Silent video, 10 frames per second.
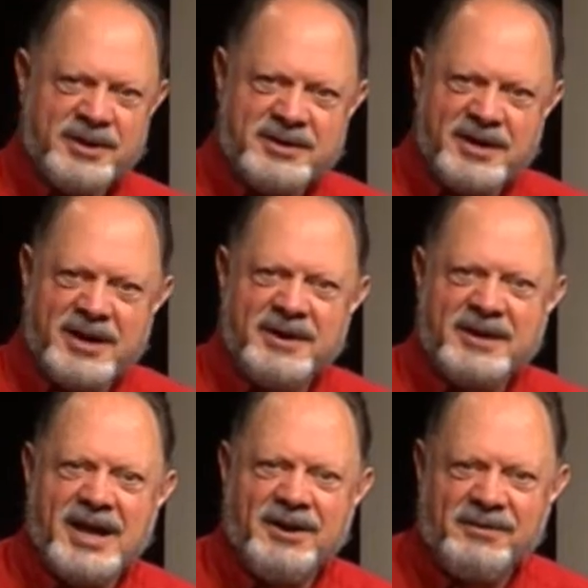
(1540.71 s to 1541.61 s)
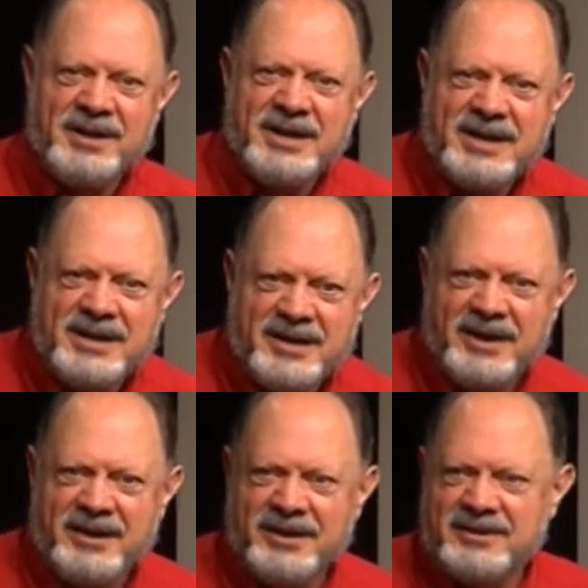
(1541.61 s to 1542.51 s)
that,
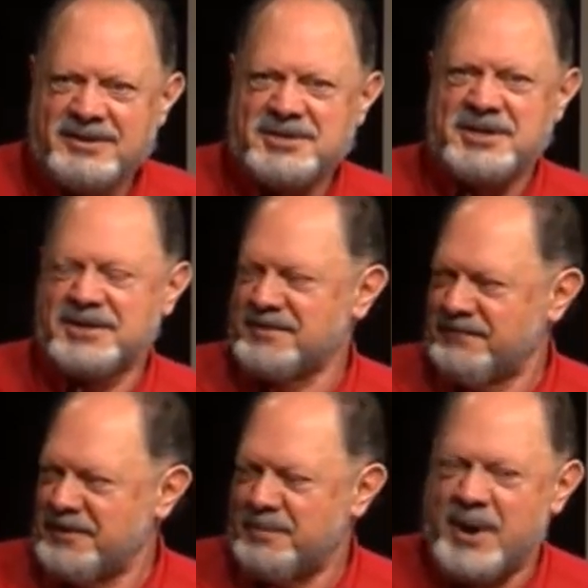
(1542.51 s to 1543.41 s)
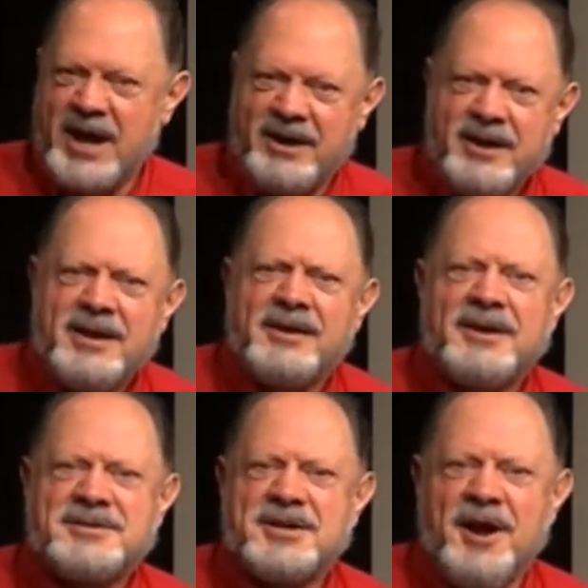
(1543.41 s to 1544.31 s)
that she doesn't feel bad.
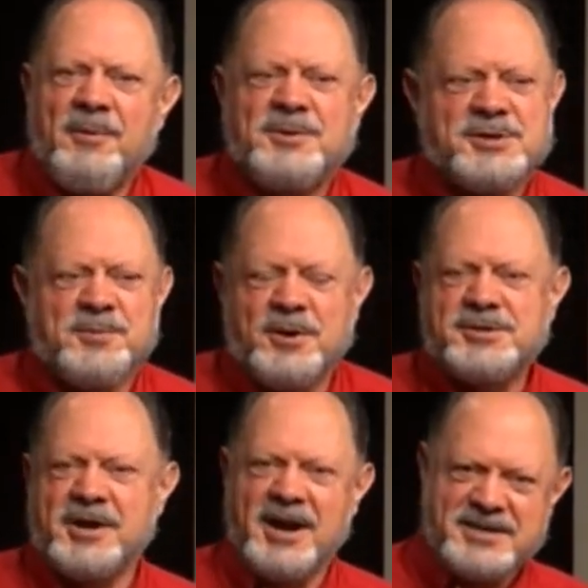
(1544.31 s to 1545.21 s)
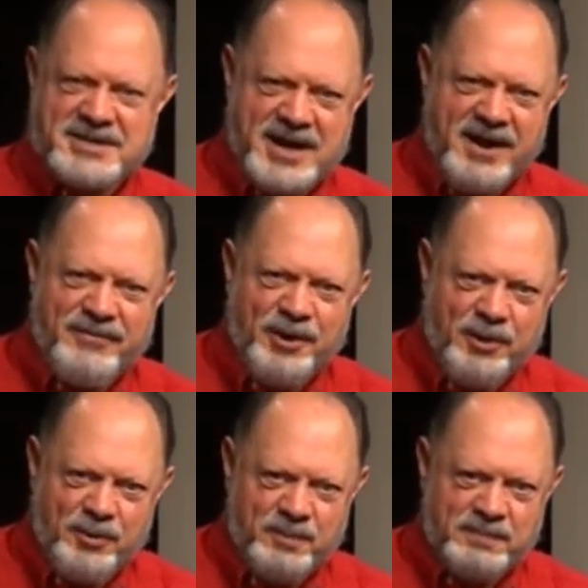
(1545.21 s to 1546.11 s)
Listen, I just want you guys to have
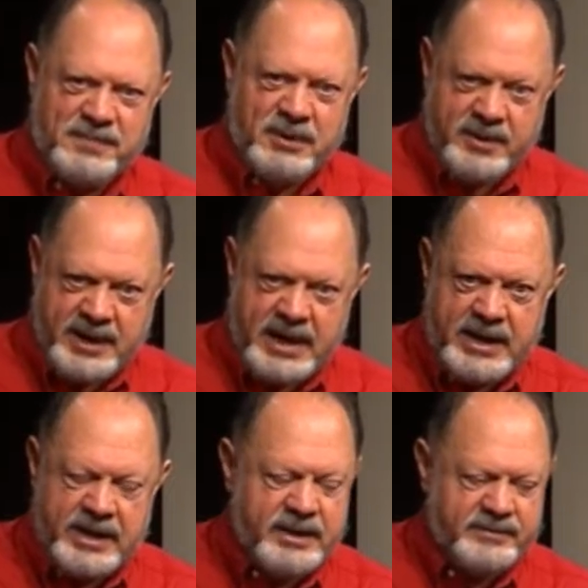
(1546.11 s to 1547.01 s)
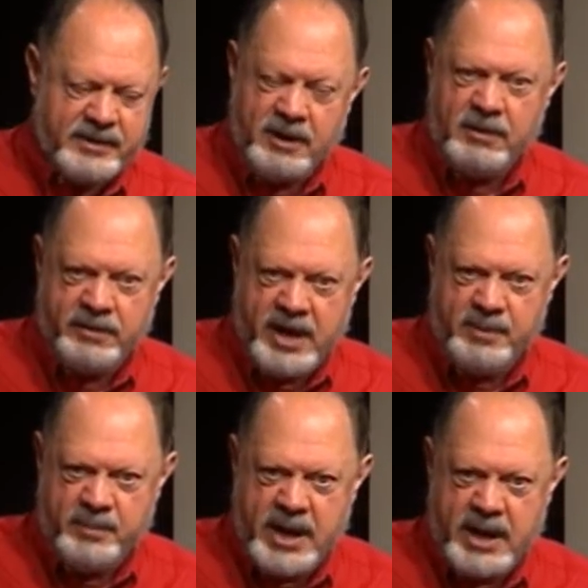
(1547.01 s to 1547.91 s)
hope, okay? It's not all
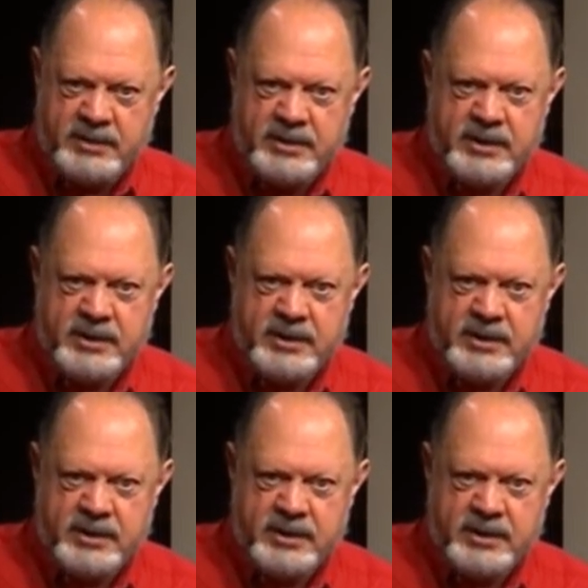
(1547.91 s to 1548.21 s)
that bad.